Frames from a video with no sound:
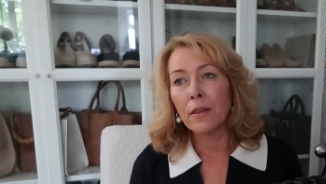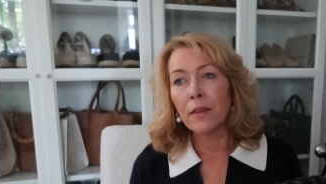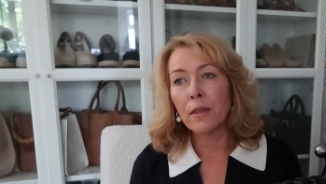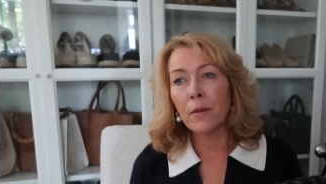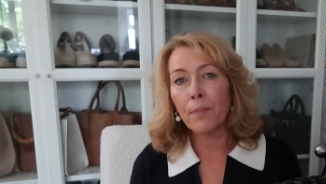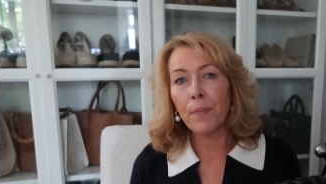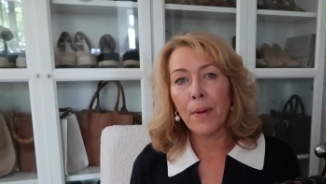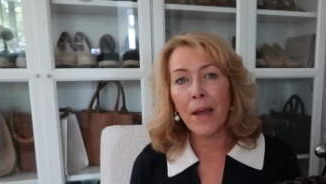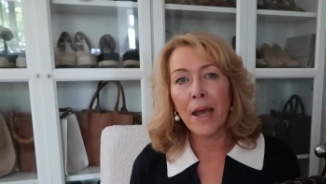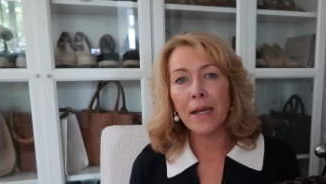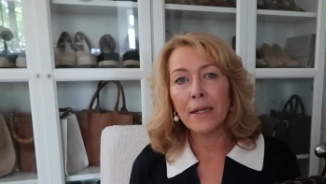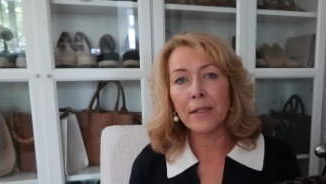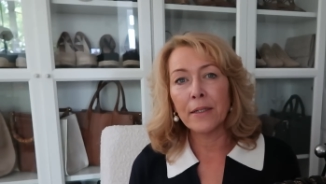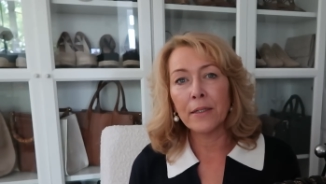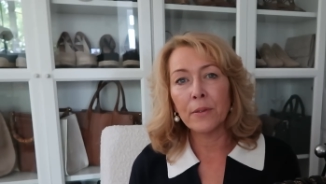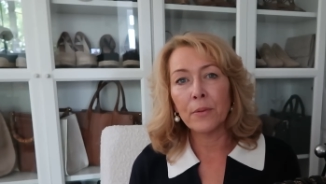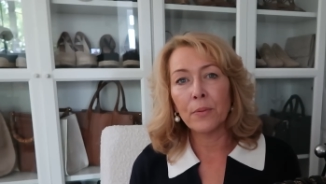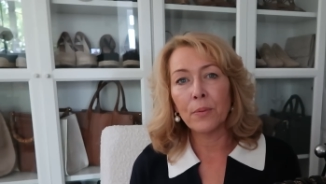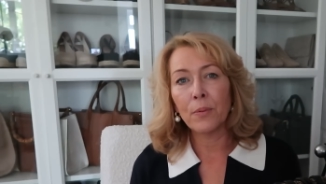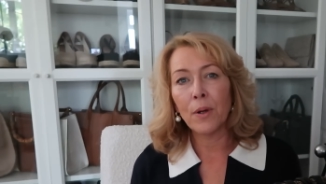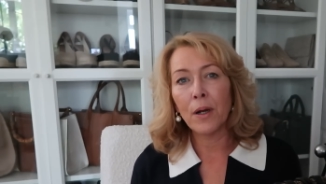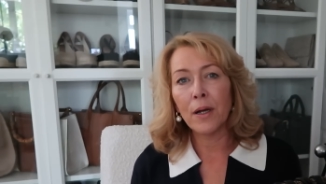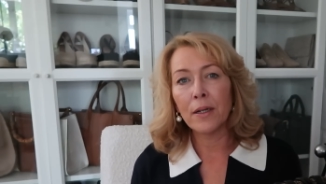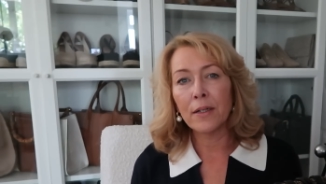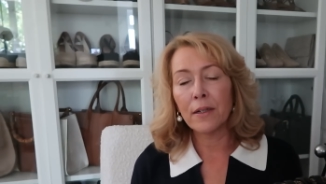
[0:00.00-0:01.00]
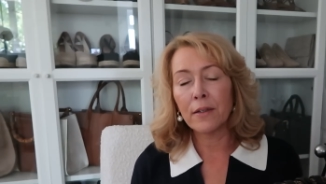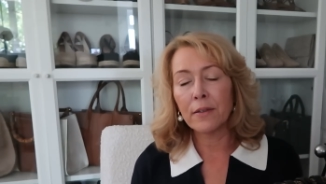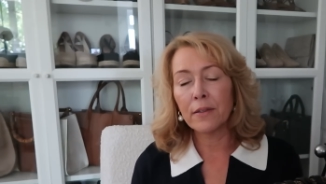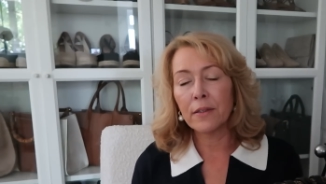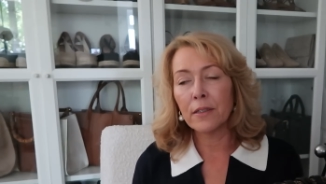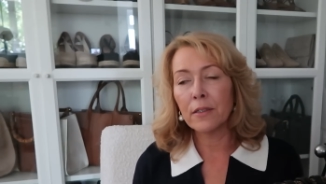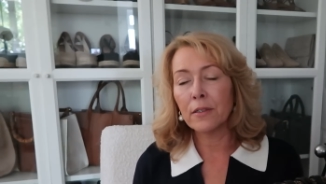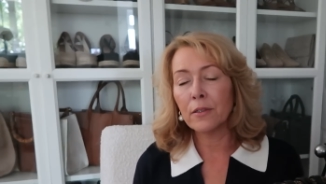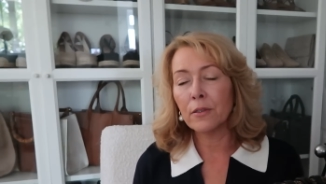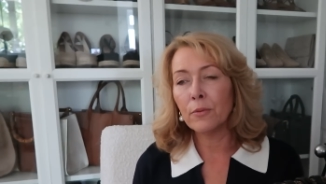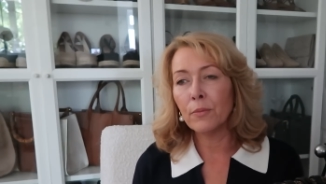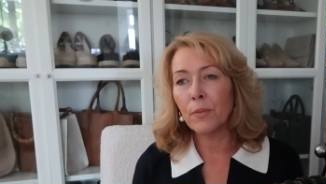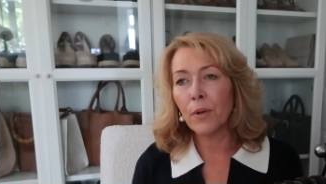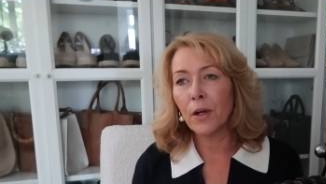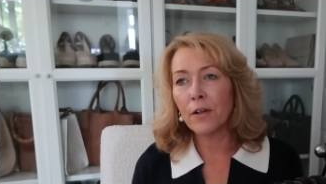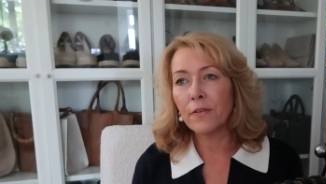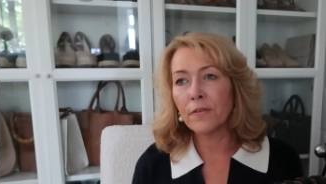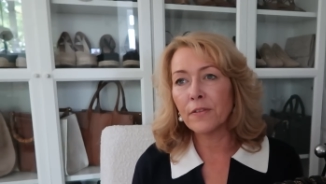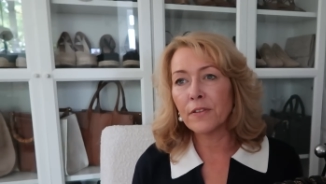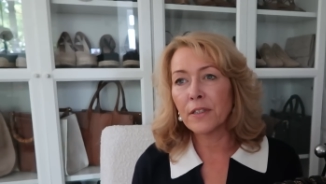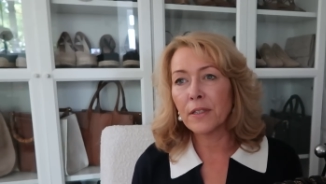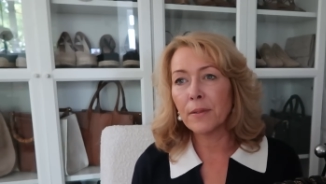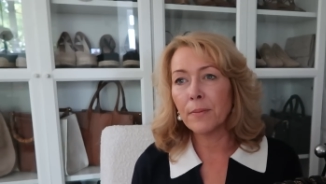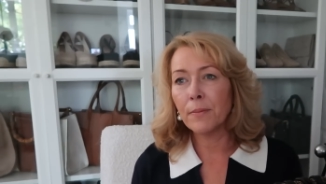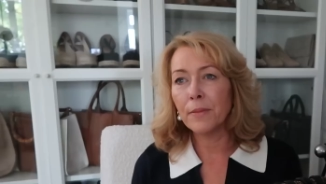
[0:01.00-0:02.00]
the padded one. I think you might
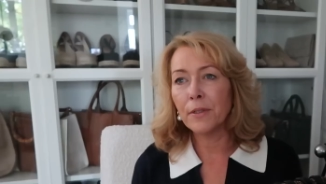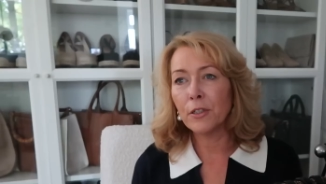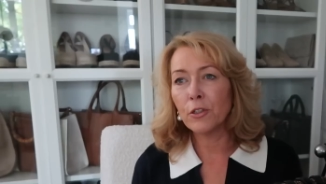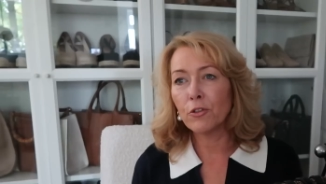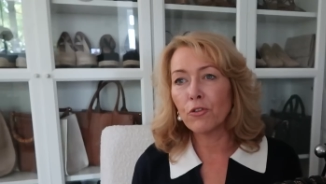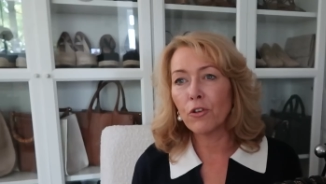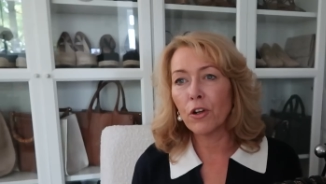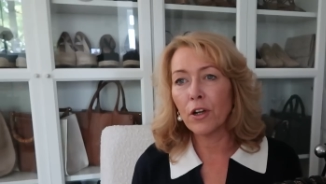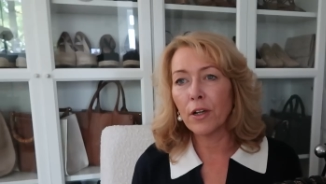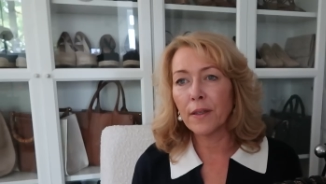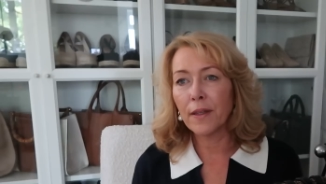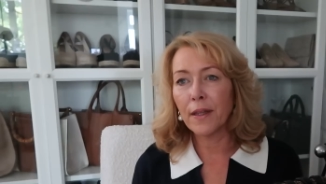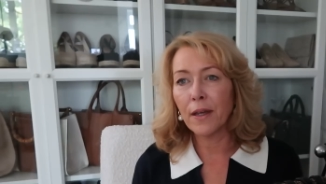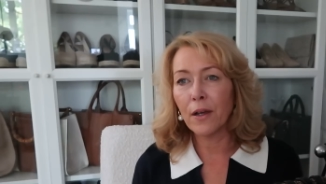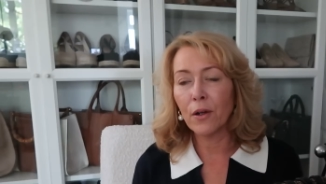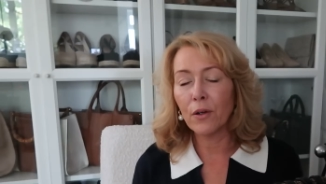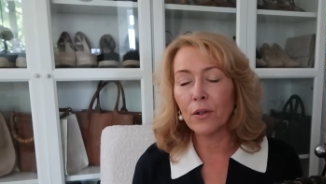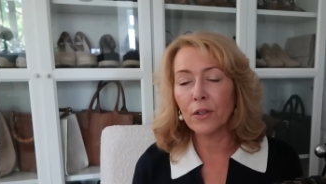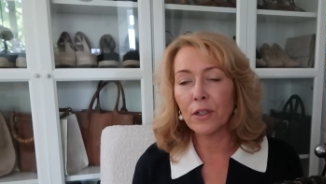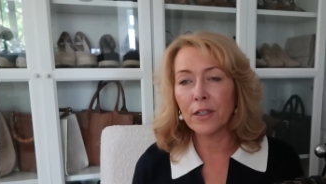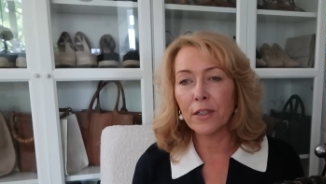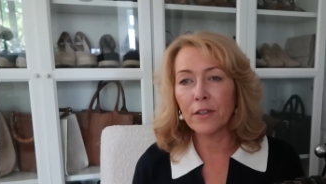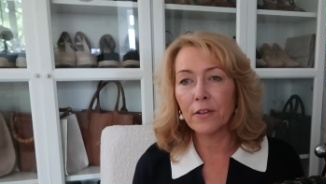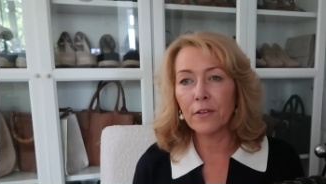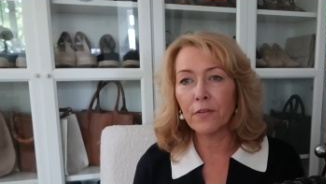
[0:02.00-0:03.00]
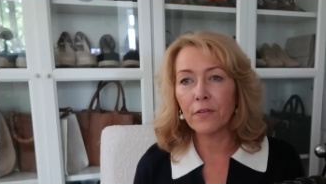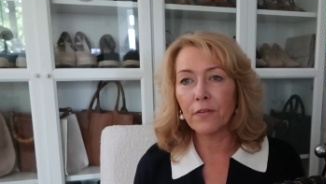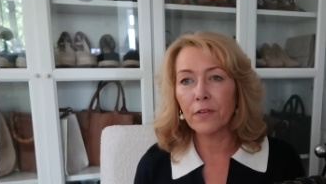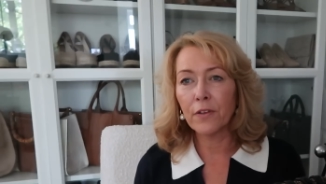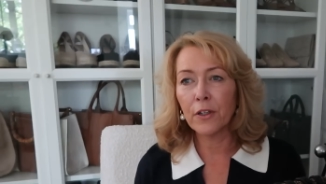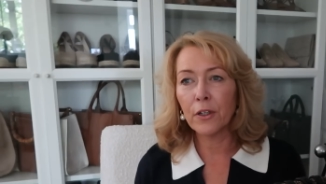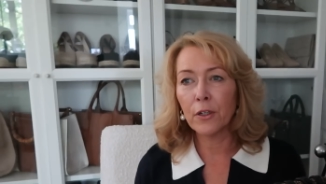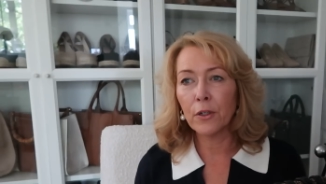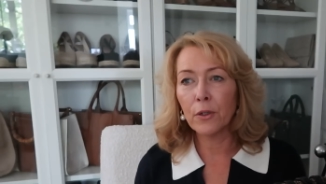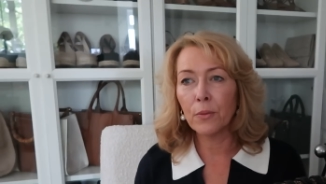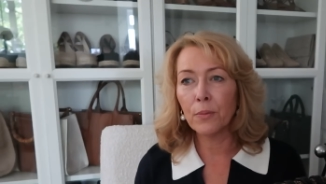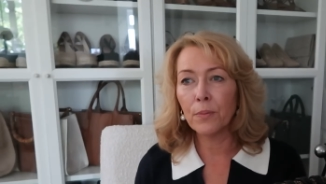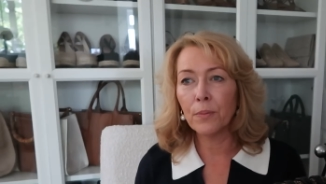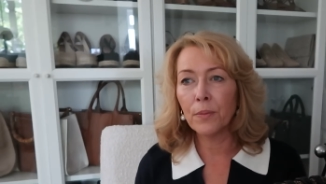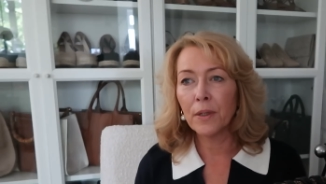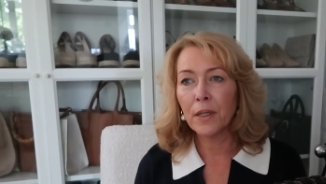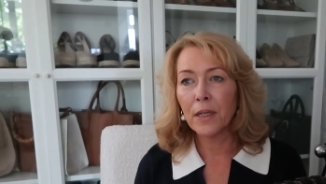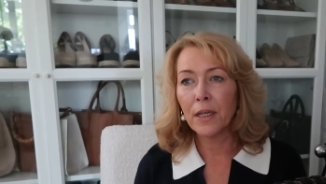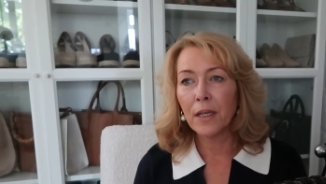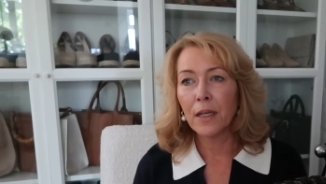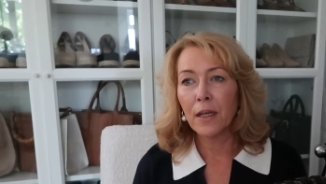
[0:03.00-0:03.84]
have seen me try that on in the film,